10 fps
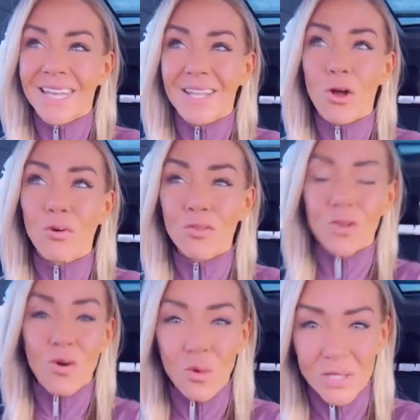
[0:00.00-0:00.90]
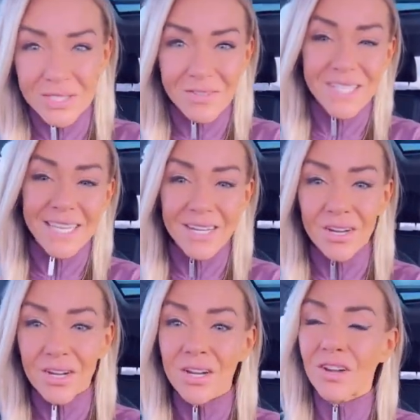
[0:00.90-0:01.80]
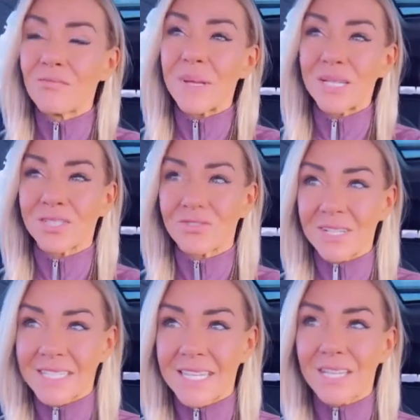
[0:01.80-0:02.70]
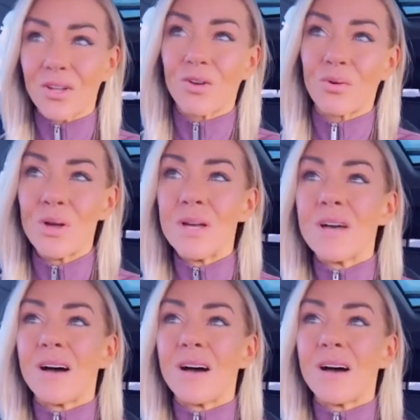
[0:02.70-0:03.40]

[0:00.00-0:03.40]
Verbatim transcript: And over the course of a year of being strict keto,